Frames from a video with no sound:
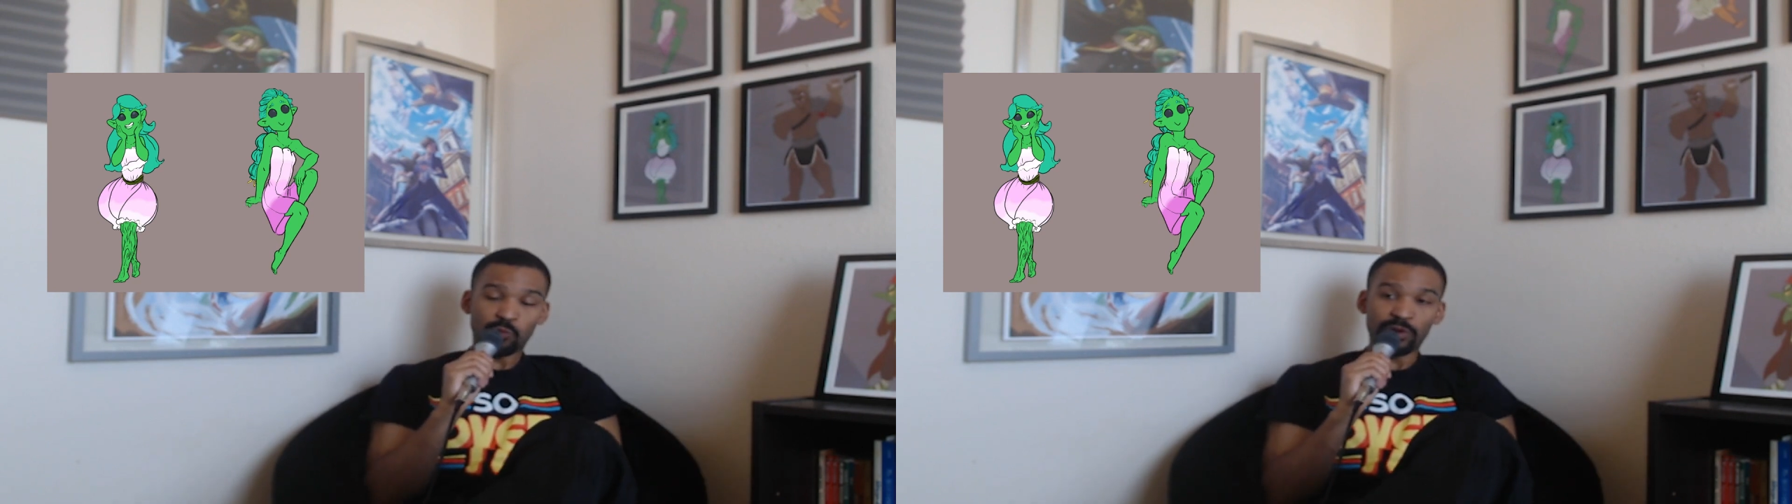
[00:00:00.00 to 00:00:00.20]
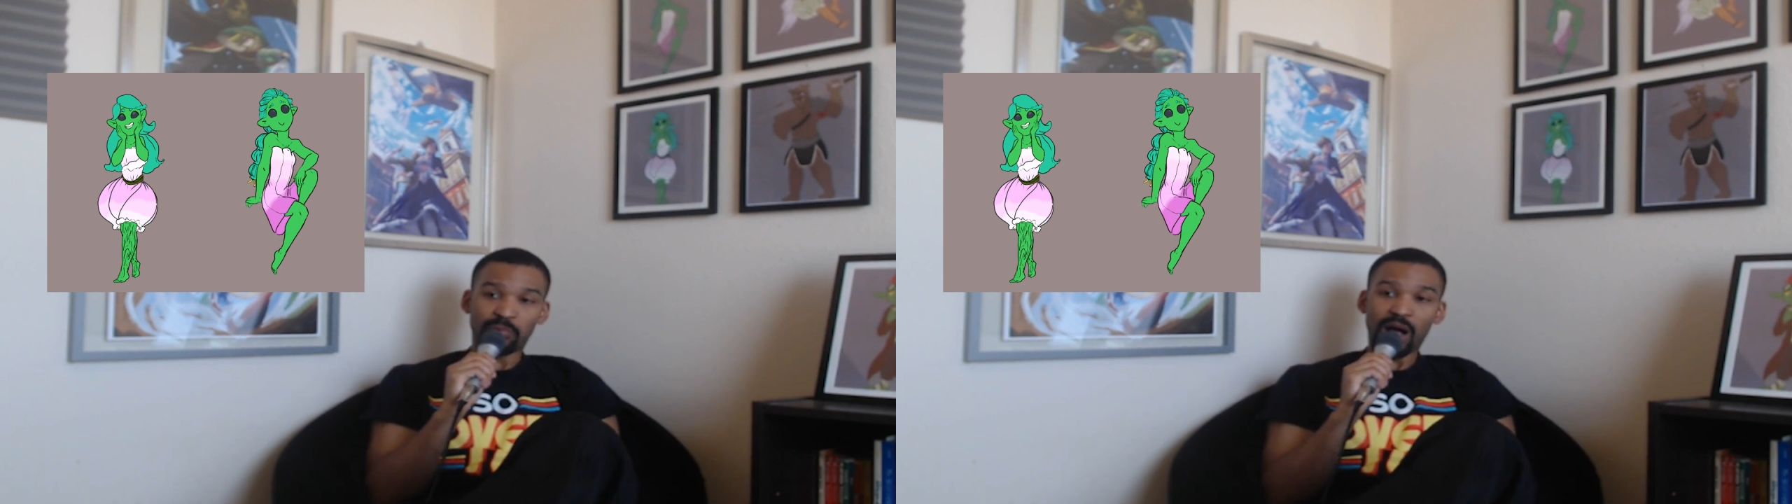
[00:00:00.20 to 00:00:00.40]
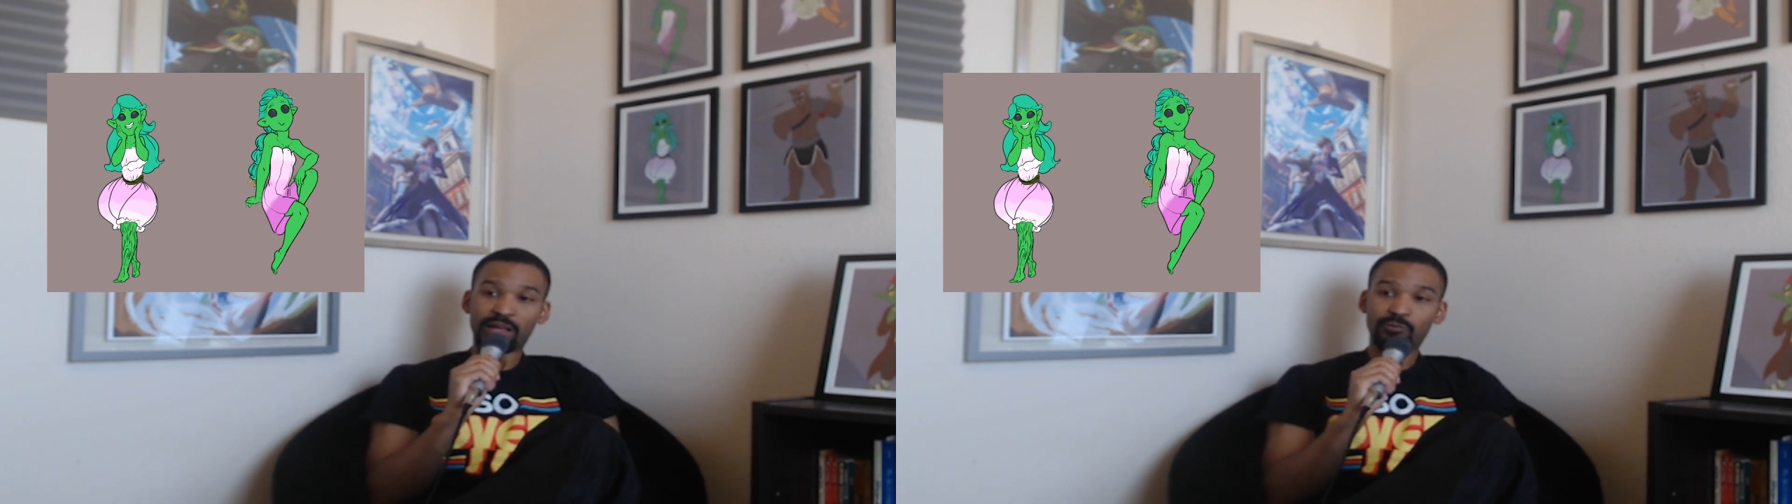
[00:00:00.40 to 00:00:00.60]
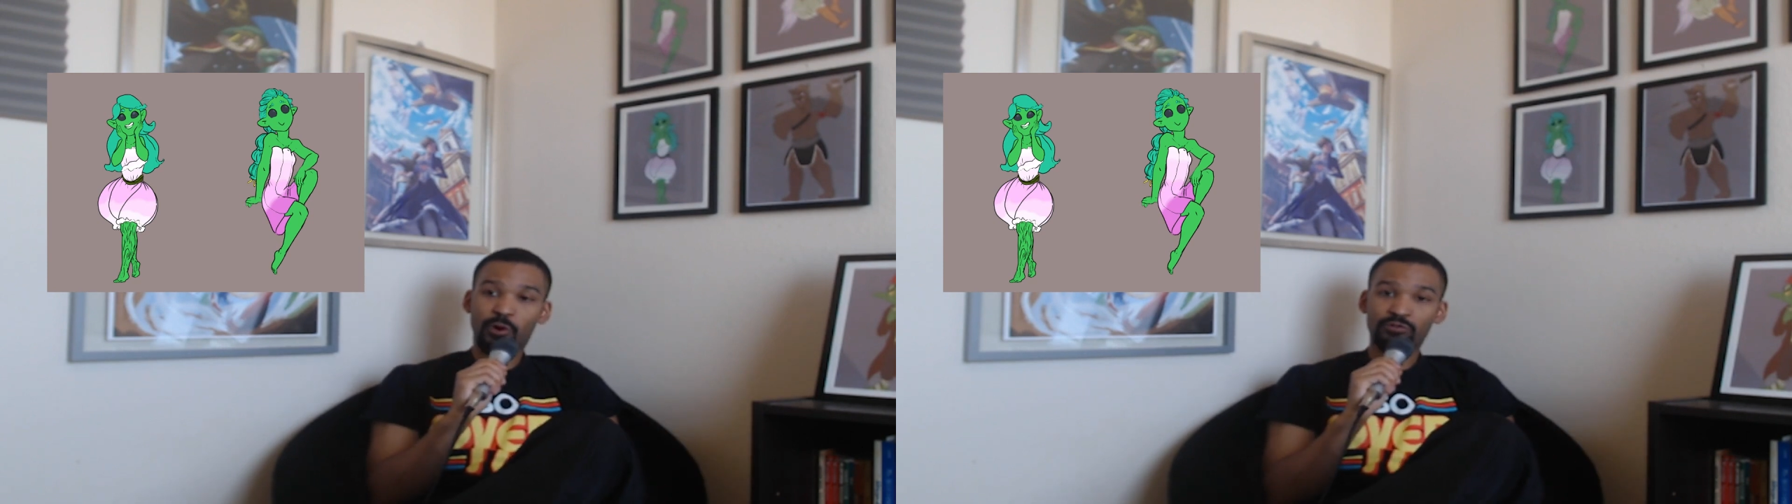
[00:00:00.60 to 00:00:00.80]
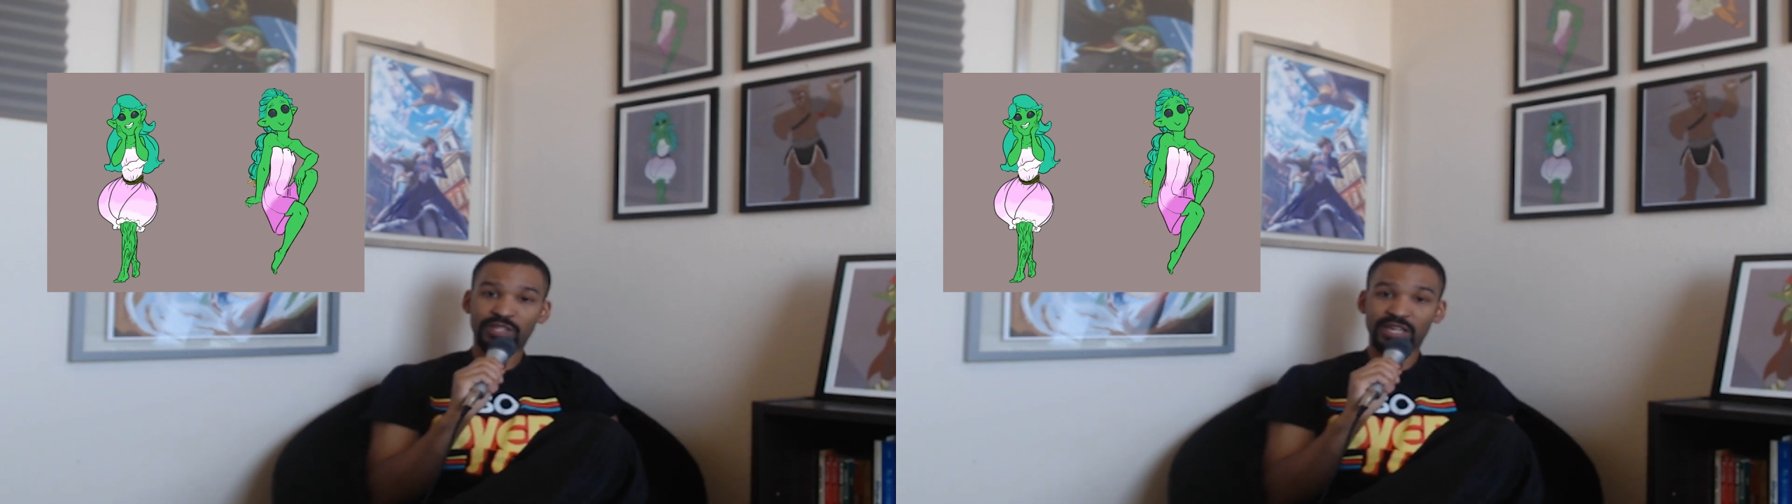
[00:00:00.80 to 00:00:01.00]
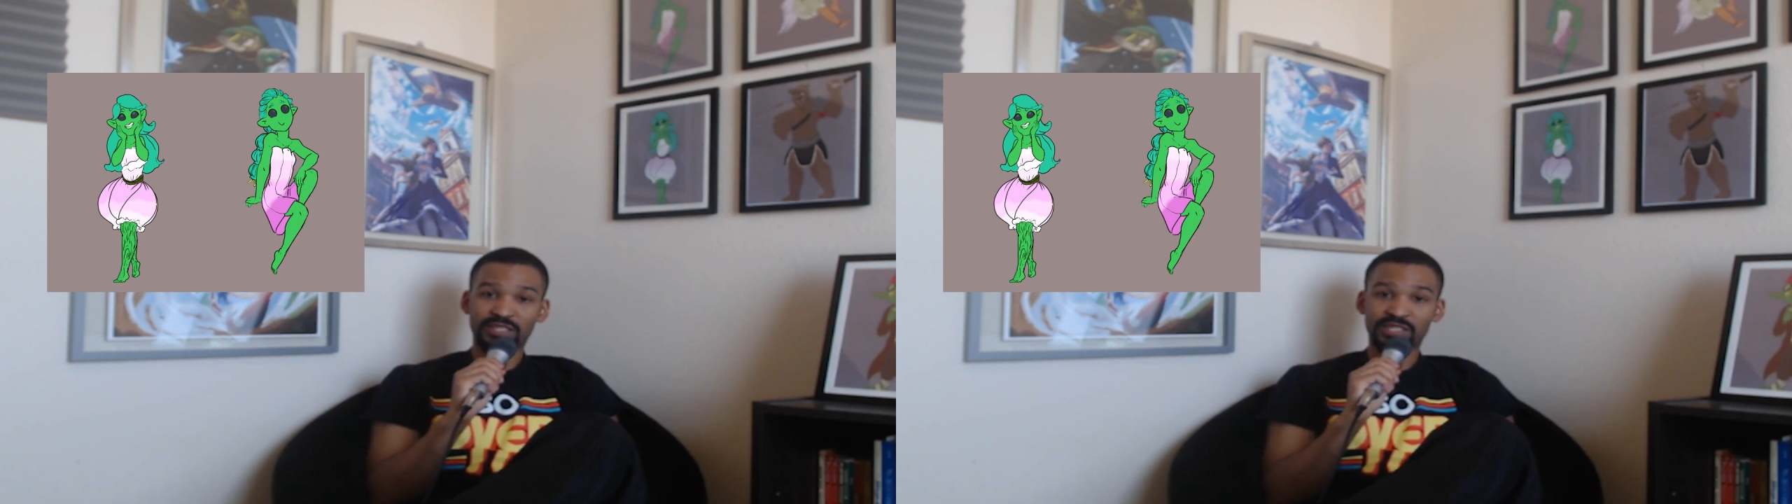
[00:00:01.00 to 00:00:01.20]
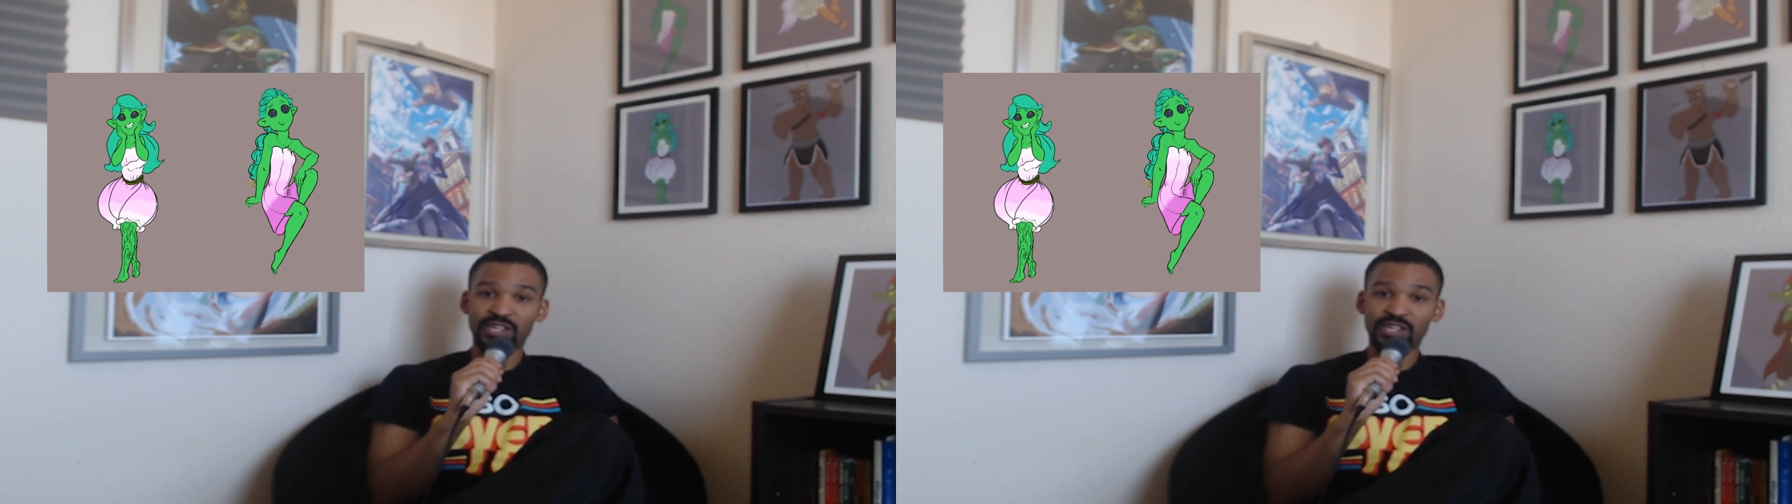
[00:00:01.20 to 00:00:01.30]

We probably won't get to